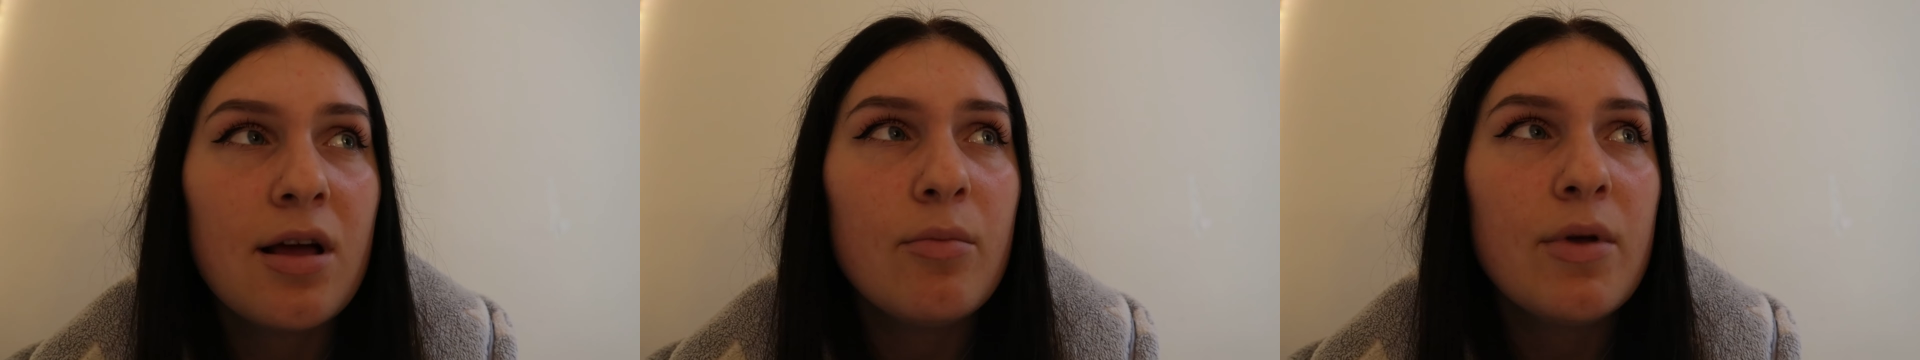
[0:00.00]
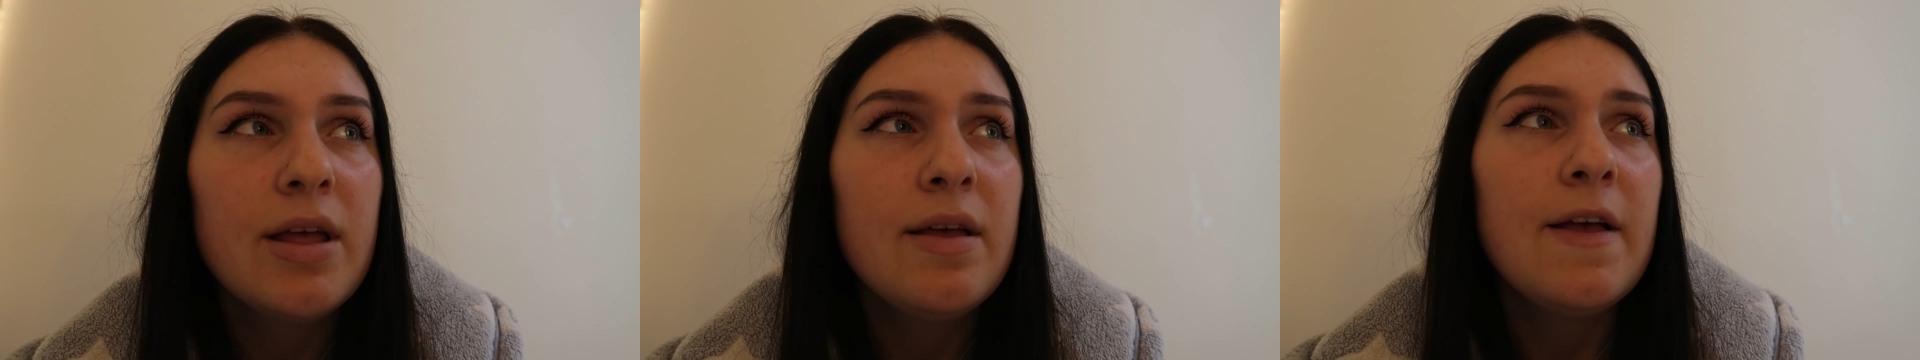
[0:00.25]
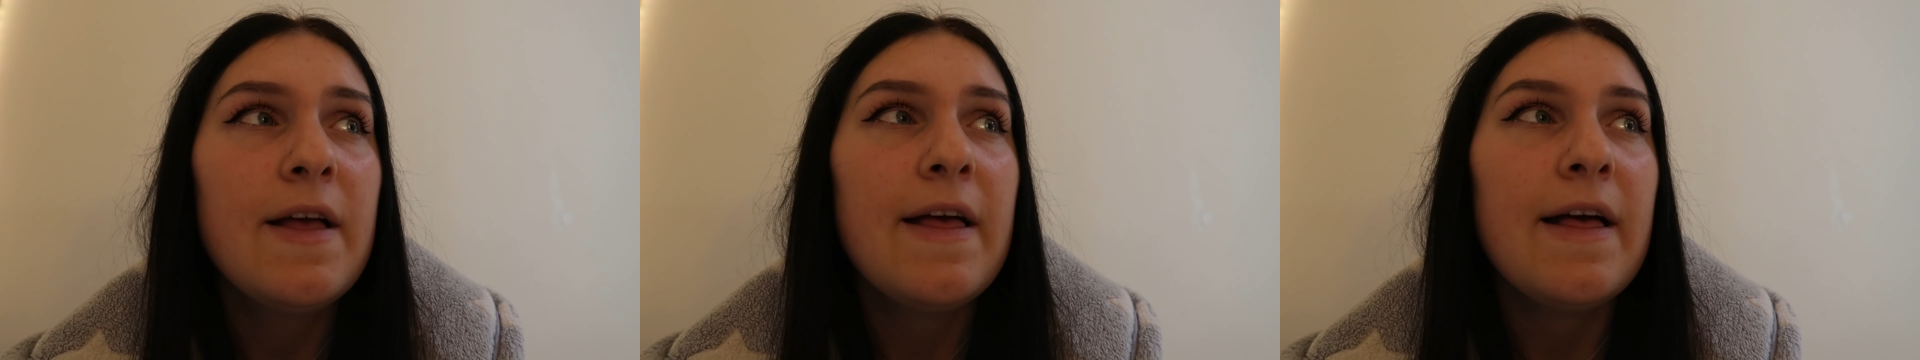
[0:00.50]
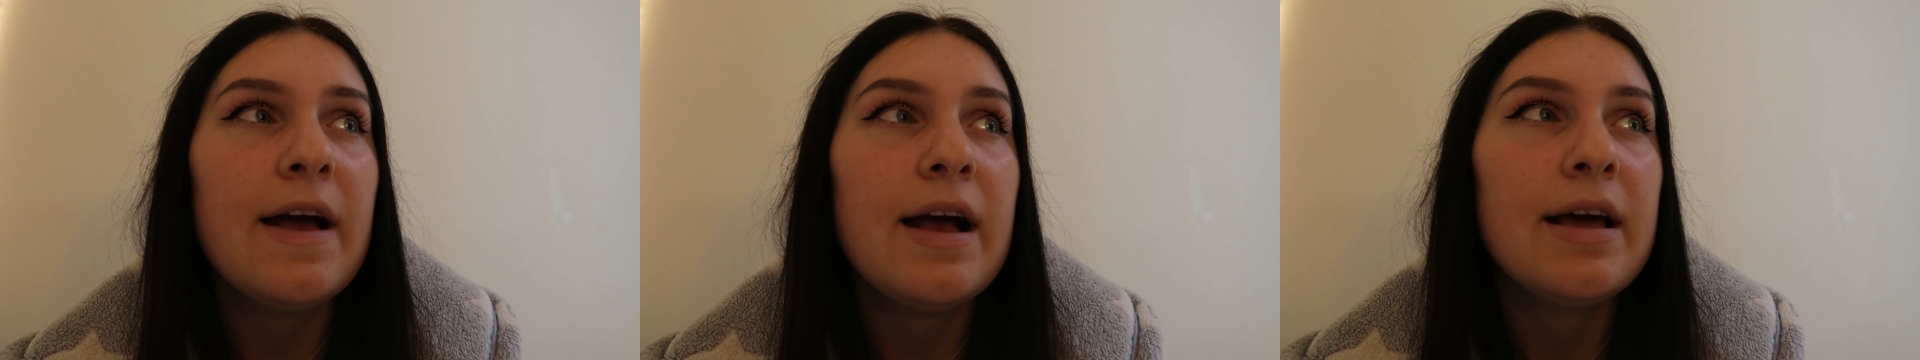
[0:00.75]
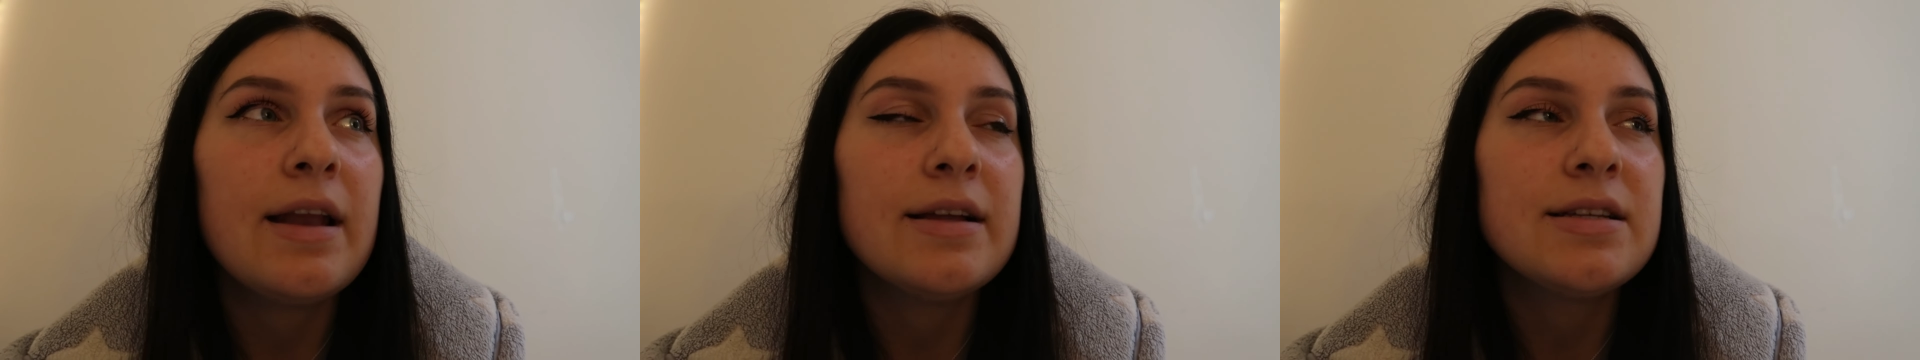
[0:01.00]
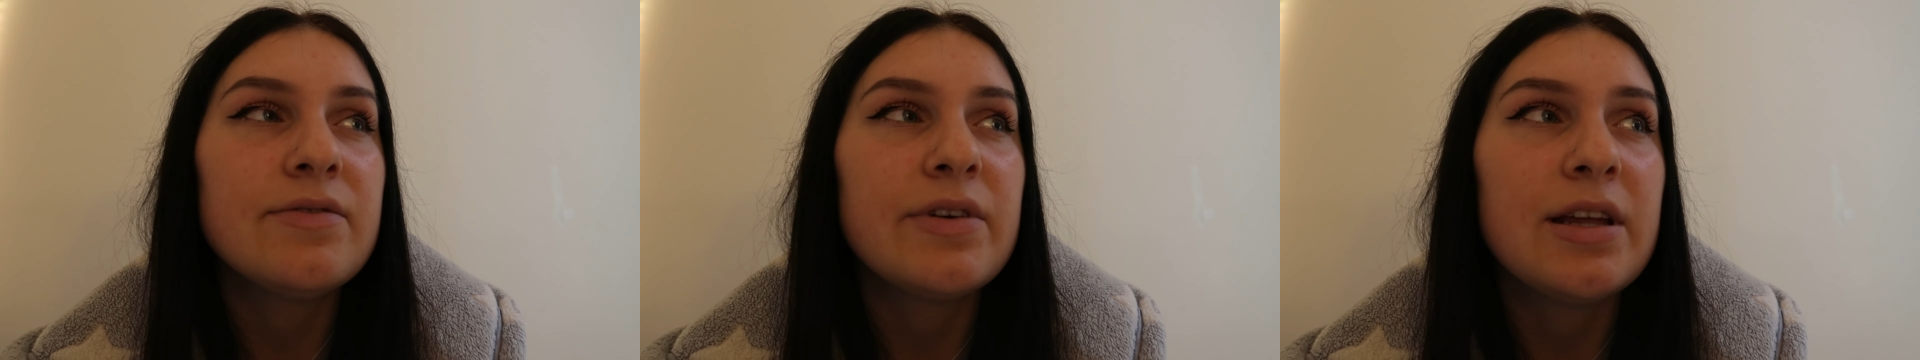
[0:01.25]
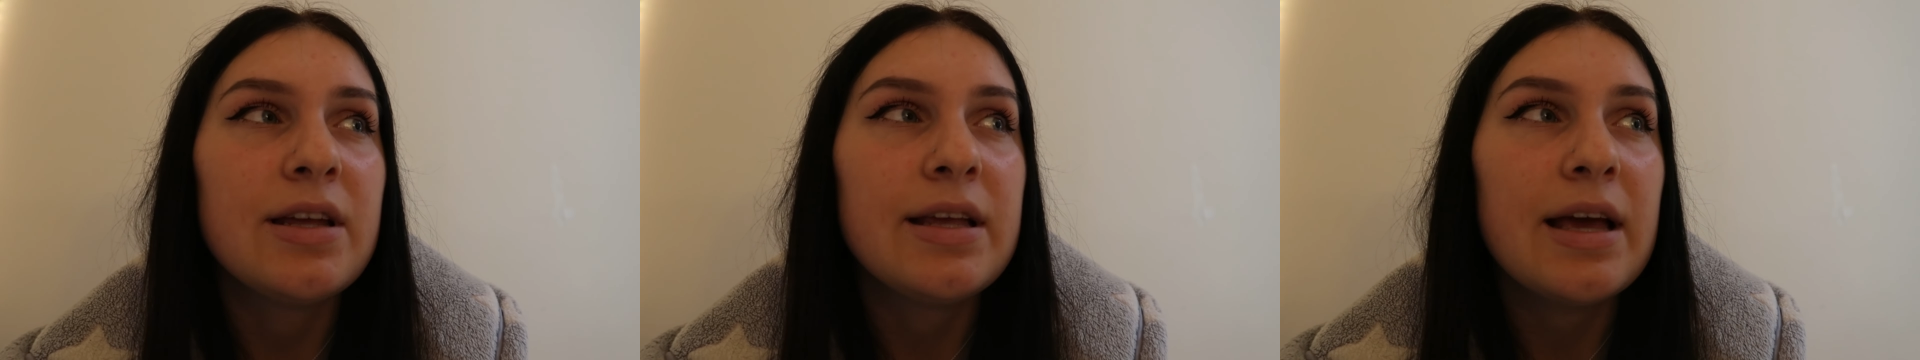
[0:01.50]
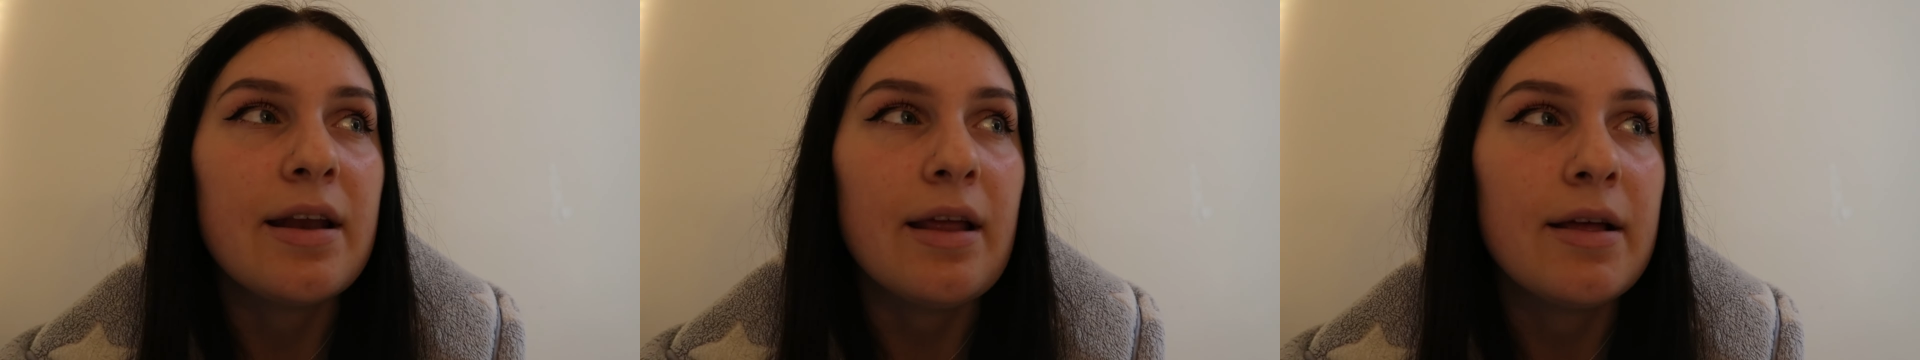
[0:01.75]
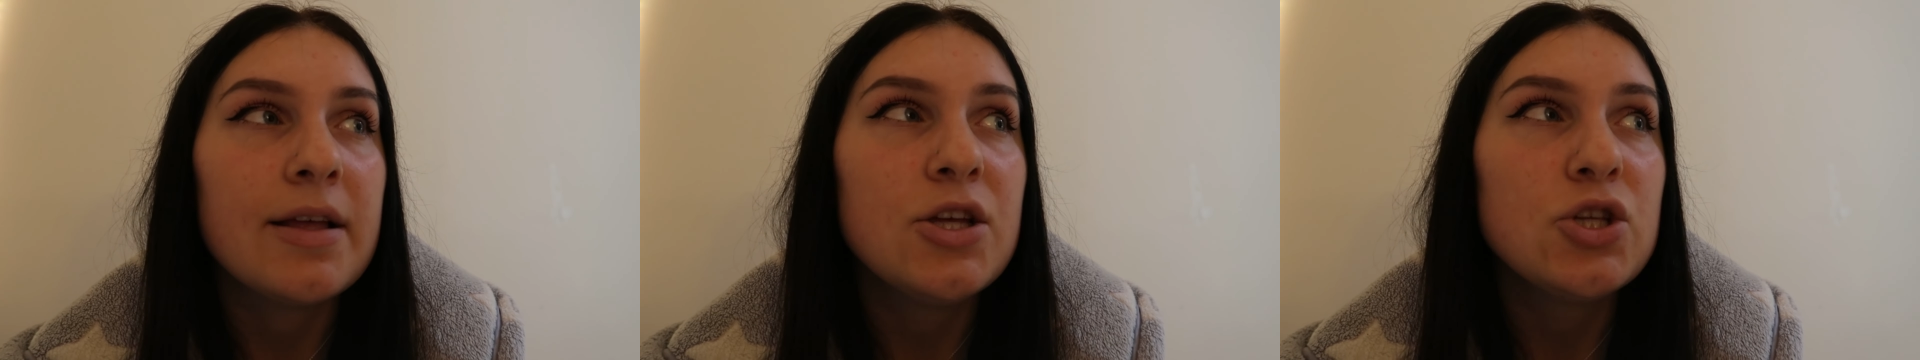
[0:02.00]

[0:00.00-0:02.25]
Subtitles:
up, and I didn't really get it.